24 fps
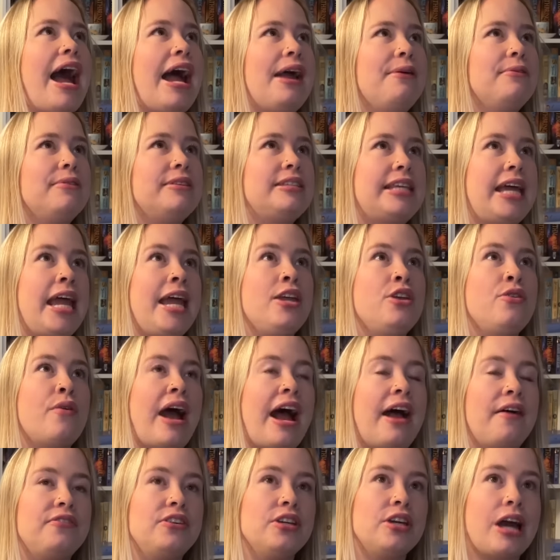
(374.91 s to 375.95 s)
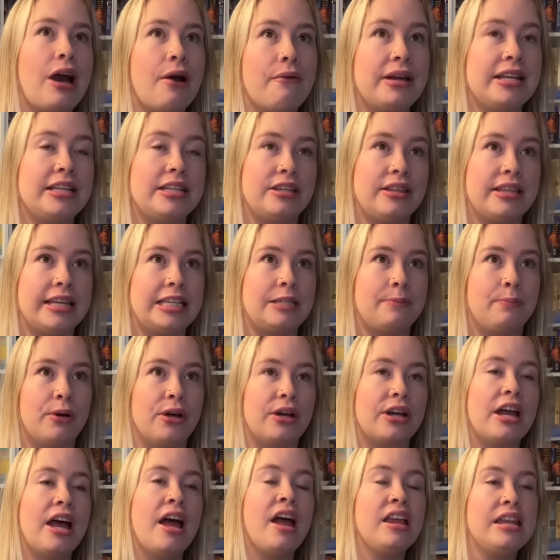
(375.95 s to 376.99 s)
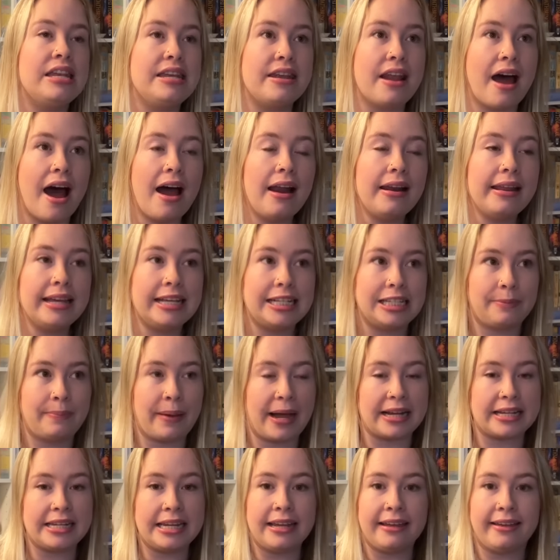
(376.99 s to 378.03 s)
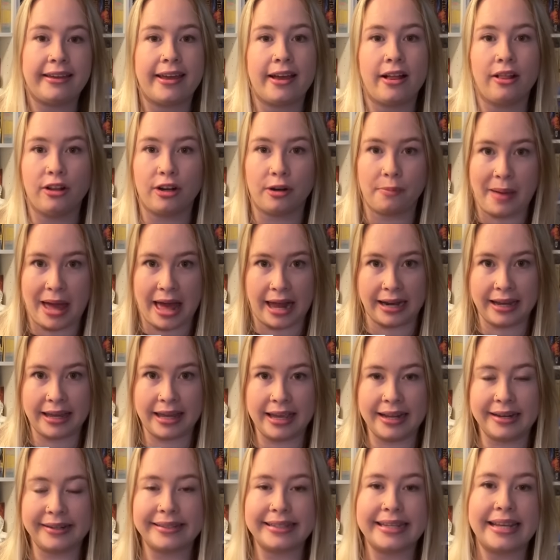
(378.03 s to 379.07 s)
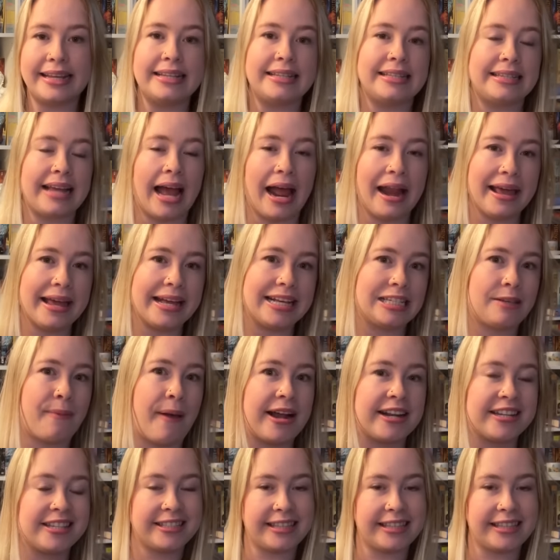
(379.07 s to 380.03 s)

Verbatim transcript: I will say you have to go into this book not expecting killer mannequins, instead expect